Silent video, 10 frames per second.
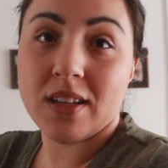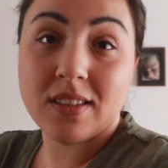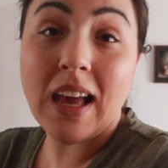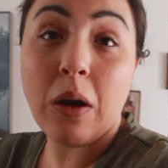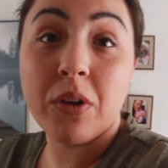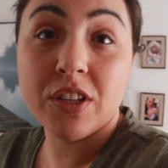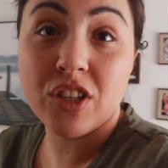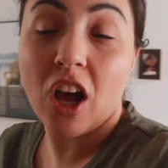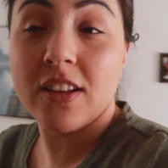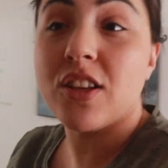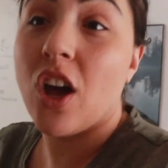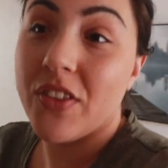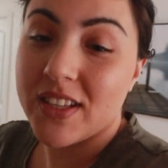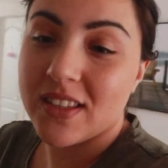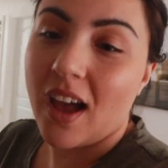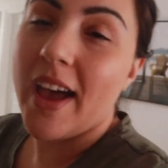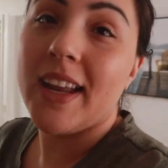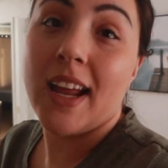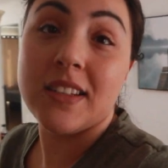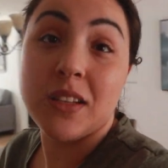and sour sauce on the side
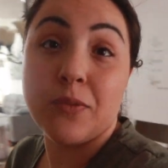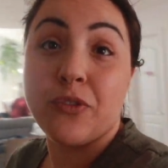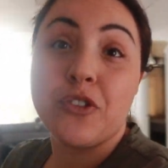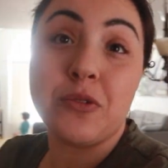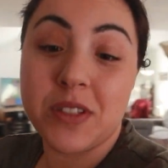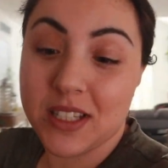and some fruit.